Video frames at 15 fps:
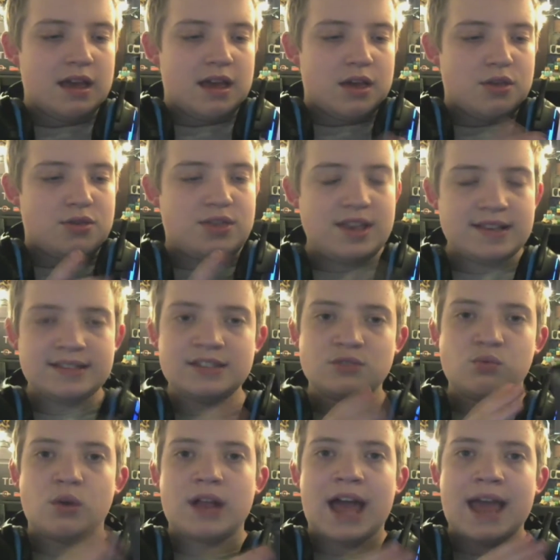This is
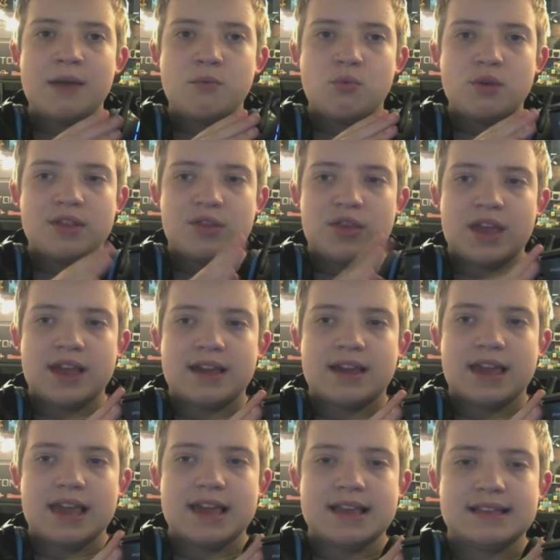what I would think
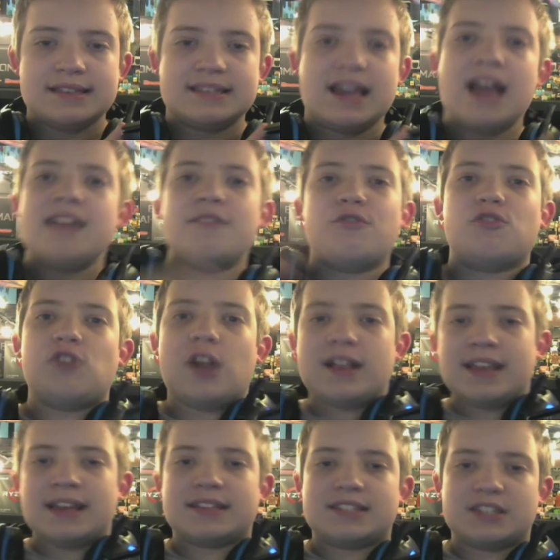is kind of
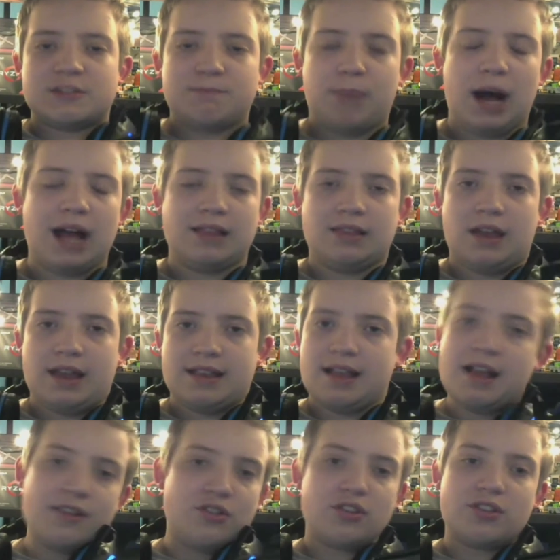shining a spotlight,
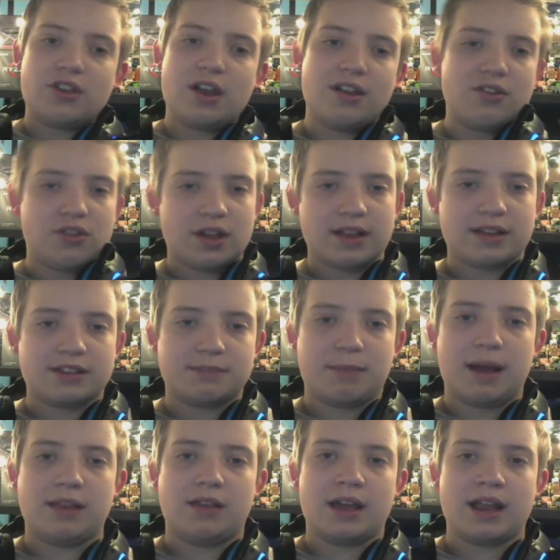not just shining a
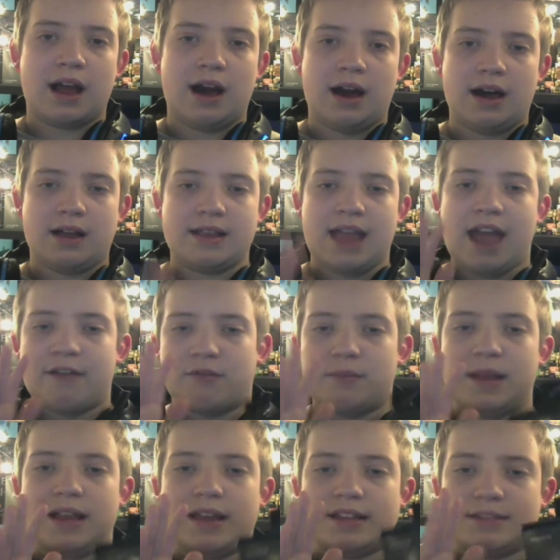spotlight on
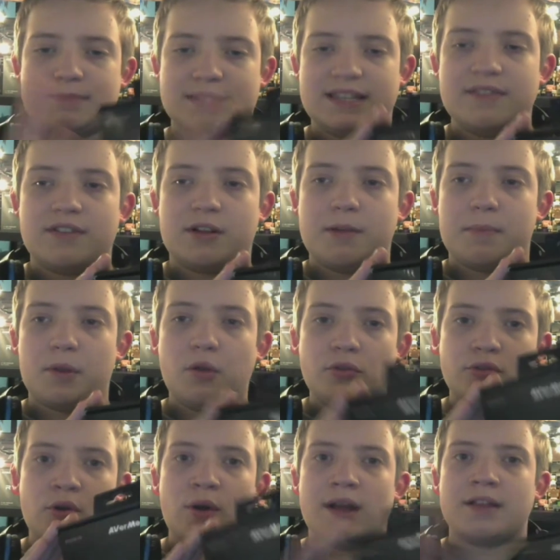AVerMedia specifically, but
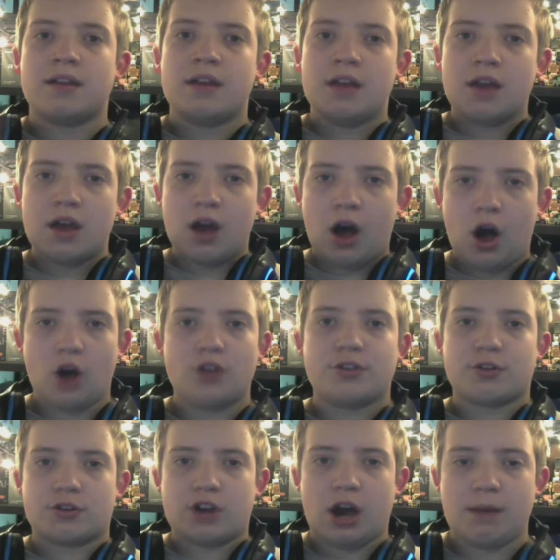also on
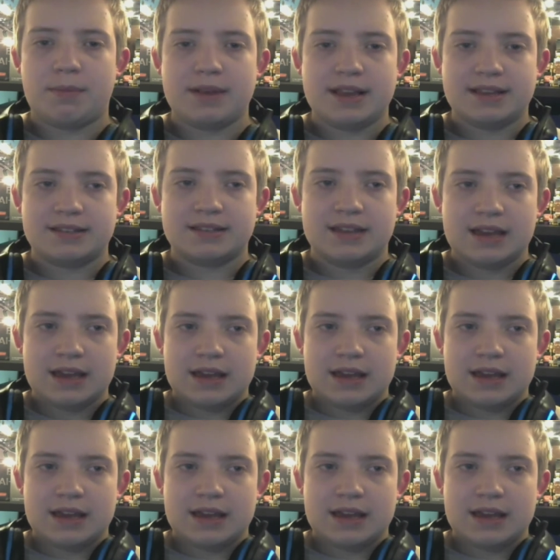other companies.